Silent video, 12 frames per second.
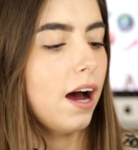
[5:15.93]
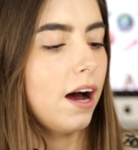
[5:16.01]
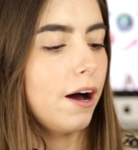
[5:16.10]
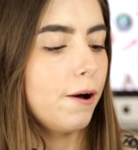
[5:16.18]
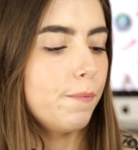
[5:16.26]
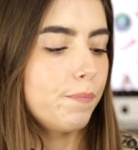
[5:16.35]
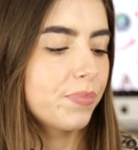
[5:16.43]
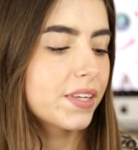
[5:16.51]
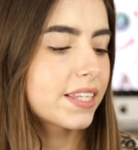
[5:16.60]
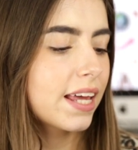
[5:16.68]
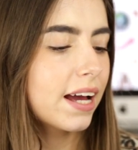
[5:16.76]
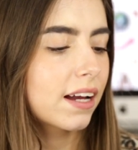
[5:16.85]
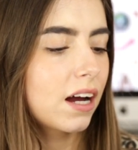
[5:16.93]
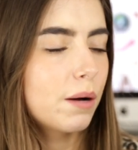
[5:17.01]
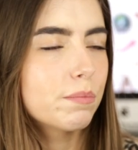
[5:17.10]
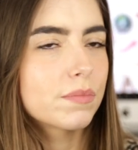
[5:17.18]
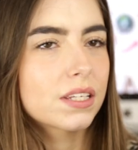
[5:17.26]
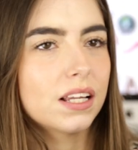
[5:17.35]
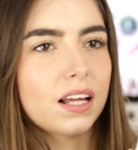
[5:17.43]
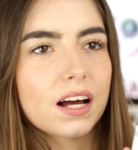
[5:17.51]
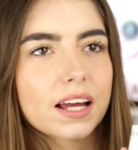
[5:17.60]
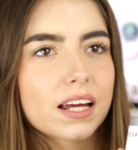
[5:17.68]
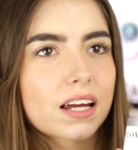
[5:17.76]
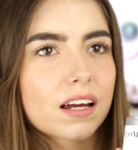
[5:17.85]
Um, the set comes at
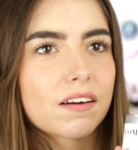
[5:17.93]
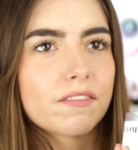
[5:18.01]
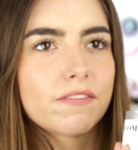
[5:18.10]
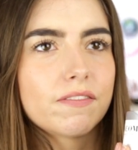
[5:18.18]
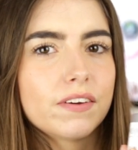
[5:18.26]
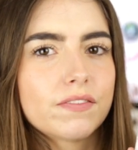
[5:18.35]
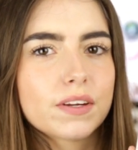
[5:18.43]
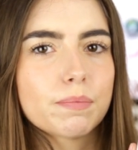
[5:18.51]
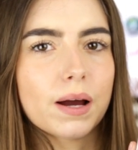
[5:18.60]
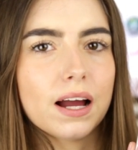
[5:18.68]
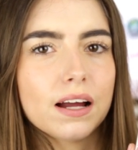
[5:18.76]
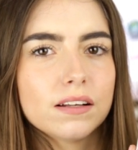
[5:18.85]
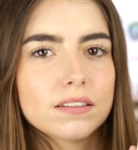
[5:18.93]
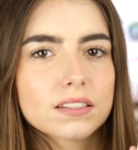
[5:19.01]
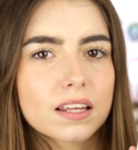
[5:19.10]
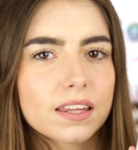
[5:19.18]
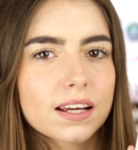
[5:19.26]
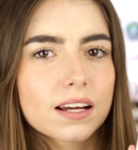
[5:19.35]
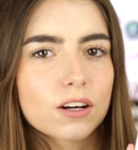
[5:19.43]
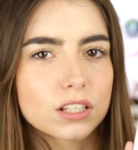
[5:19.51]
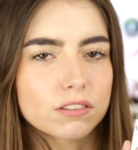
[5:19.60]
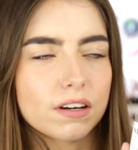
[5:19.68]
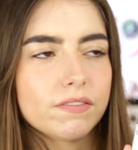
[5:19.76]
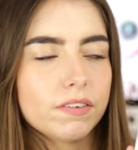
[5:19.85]
like £50, I think it
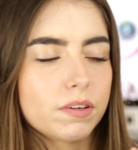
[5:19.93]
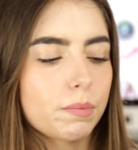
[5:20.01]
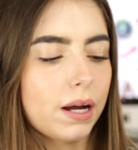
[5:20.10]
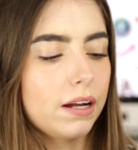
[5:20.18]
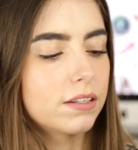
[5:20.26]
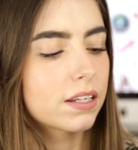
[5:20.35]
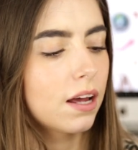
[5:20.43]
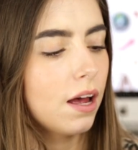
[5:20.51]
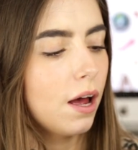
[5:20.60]
costs around £50.